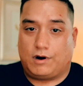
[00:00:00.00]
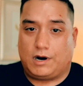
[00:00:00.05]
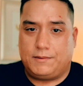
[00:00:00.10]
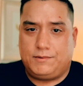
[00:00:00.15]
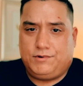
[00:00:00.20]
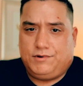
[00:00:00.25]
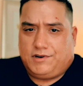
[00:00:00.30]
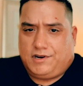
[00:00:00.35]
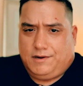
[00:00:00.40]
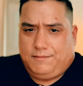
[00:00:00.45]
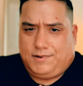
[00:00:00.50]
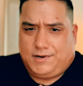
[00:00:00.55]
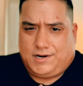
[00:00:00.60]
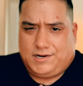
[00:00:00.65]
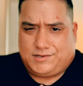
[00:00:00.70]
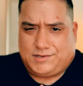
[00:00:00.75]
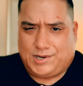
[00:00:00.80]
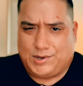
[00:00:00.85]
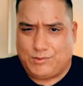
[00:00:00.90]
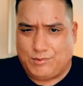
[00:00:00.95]
I'm doing it
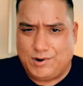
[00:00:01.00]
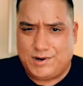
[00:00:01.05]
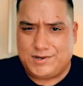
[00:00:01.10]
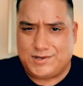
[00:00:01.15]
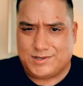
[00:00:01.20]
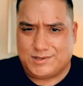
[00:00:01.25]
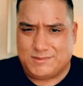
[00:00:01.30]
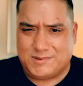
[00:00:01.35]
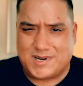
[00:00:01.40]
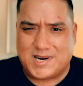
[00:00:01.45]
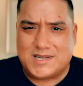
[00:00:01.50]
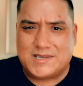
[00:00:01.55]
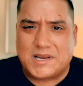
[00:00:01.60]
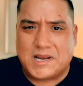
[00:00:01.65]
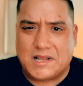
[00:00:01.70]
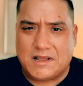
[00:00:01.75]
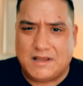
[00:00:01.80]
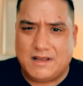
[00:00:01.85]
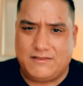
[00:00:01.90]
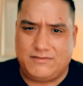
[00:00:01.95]
because I want to, because I
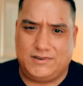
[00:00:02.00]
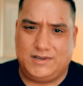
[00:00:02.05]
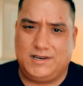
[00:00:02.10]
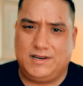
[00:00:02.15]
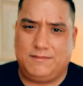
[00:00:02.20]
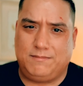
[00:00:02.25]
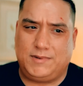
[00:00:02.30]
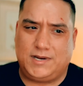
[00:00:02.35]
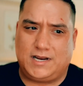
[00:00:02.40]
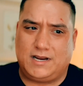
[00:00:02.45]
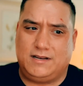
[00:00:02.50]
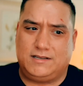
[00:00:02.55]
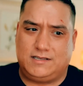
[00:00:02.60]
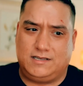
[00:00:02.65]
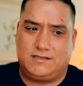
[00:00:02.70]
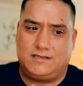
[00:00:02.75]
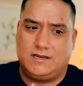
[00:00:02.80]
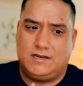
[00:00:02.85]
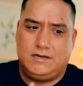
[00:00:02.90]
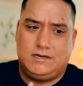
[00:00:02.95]
love it, and because
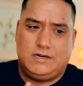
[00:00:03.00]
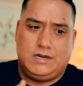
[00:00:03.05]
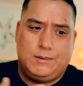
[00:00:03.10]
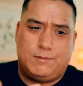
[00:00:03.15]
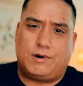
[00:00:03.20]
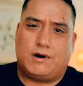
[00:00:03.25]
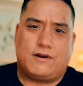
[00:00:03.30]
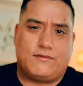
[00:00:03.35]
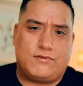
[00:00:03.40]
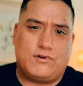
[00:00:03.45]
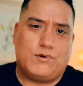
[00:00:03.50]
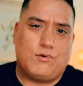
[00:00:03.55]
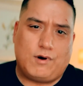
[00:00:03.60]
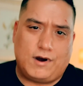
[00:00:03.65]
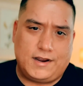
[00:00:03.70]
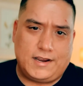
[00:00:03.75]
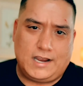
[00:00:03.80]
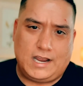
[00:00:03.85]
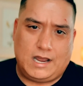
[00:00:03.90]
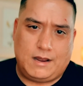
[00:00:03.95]
it's part of who
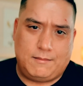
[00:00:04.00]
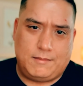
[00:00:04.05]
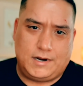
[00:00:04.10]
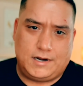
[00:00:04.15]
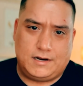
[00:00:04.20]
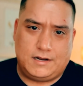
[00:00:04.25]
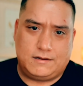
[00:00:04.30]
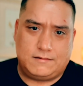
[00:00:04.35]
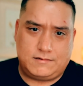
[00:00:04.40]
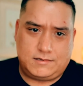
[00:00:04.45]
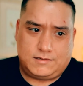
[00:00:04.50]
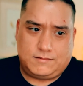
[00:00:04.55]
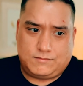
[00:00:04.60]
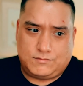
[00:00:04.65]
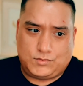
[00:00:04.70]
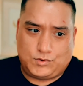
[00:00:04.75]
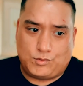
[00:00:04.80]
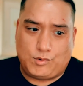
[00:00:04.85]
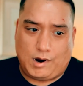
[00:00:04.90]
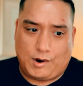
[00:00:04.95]
I am, and it's
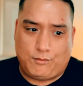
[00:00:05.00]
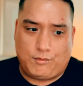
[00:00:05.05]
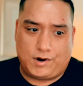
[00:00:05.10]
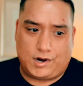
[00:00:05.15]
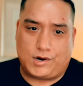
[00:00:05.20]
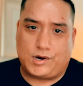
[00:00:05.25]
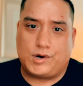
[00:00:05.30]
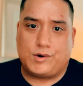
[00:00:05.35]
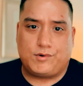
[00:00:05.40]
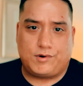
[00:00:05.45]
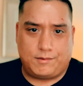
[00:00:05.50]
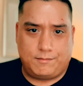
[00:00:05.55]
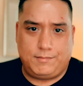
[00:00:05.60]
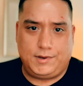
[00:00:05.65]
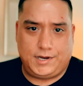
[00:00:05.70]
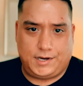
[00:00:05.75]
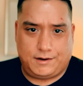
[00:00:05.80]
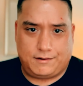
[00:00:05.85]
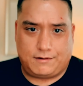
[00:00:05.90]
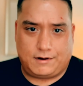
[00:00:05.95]
who I want to grow to
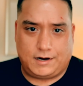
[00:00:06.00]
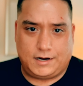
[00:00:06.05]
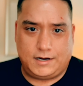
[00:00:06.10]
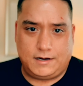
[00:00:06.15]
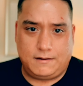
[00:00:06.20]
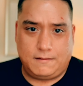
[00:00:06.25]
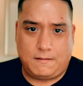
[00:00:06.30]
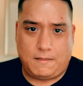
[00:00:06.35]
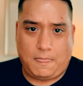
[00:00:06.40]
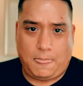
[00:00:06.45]
be, right?